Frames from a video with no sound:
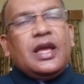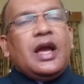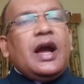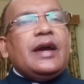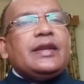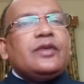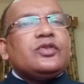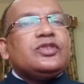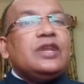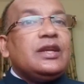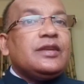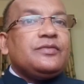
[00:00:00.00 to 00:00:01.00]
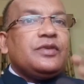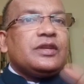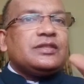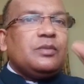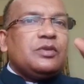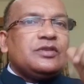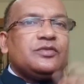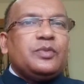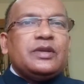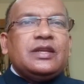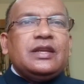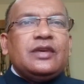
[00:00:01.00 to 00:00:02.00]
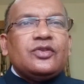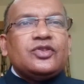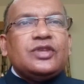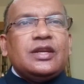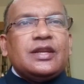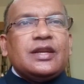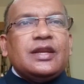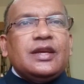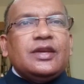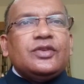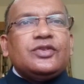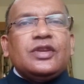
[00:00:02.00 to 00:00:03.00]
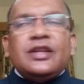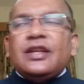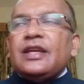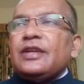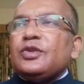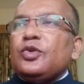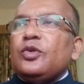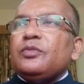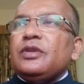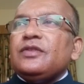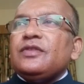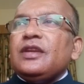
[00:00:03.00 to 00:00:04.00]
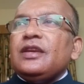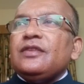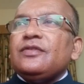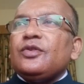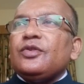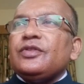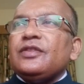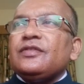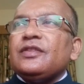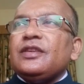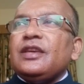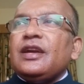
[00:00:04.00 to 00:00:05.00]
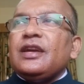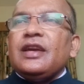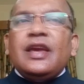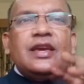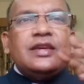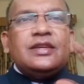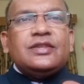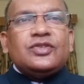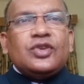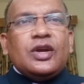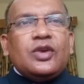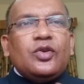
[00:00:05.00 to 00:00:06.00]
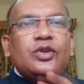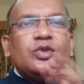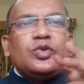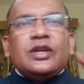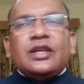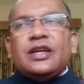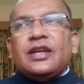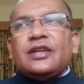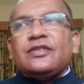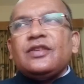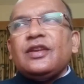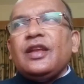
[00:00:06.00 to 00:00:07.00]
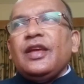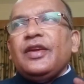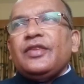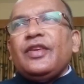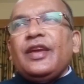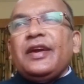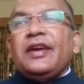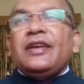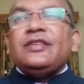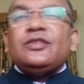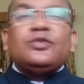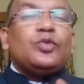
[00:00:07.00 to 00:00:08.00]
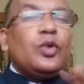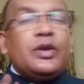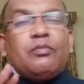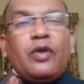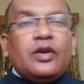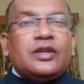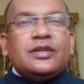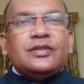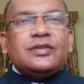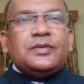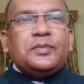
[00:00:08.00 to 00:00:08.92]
And our children, for example, especially our children are at home these days, you know, this young age, according to Eric Erickson, the young age is so important.